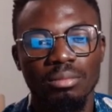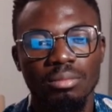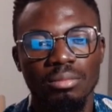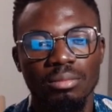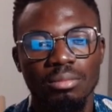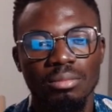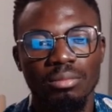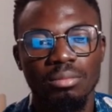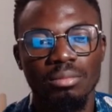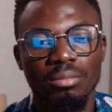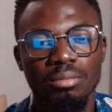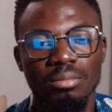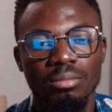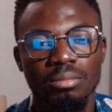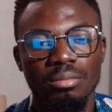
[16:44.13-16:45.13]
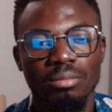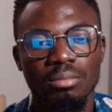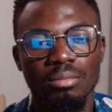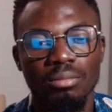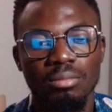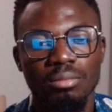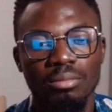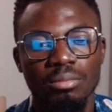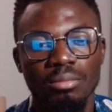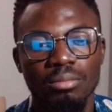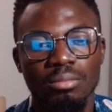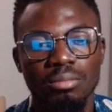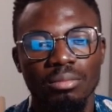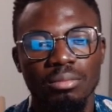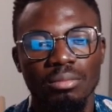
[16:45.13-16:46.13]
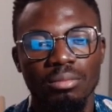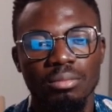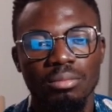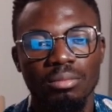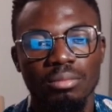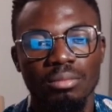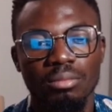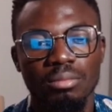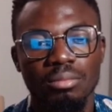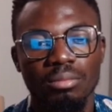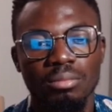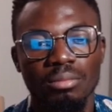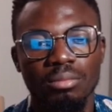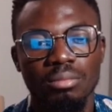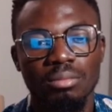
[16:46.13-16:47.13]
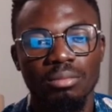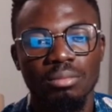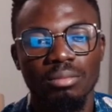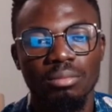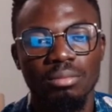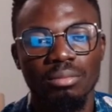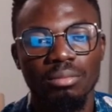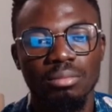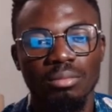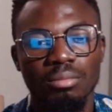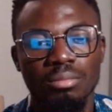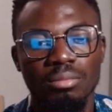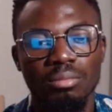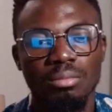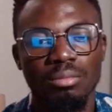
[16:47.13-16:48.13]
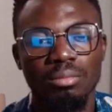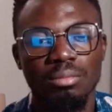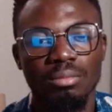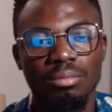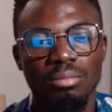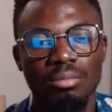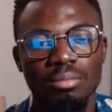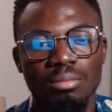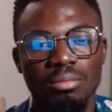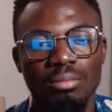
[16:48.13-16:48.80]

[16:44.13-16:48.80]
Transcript: The person shown says nothing.